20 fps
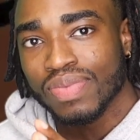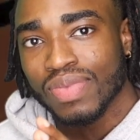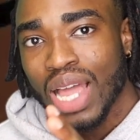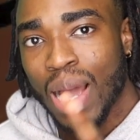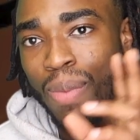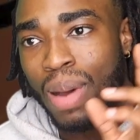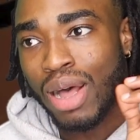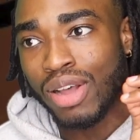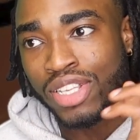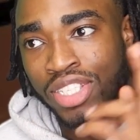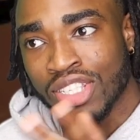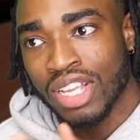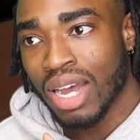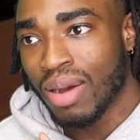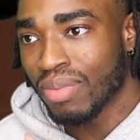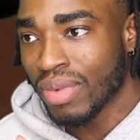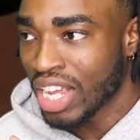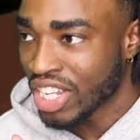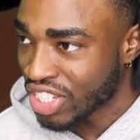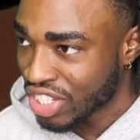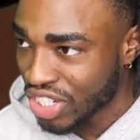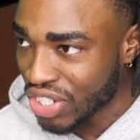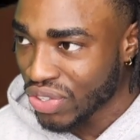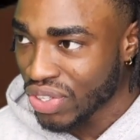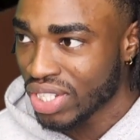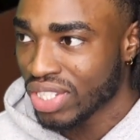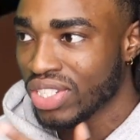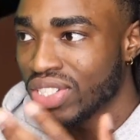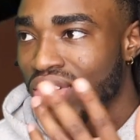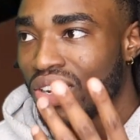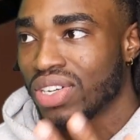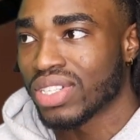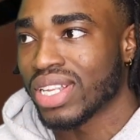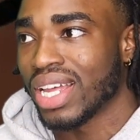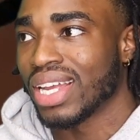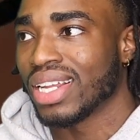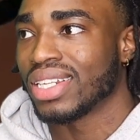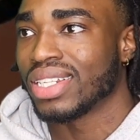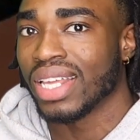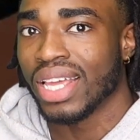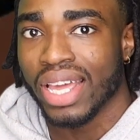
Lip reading: about something that's serious, you know, it's like,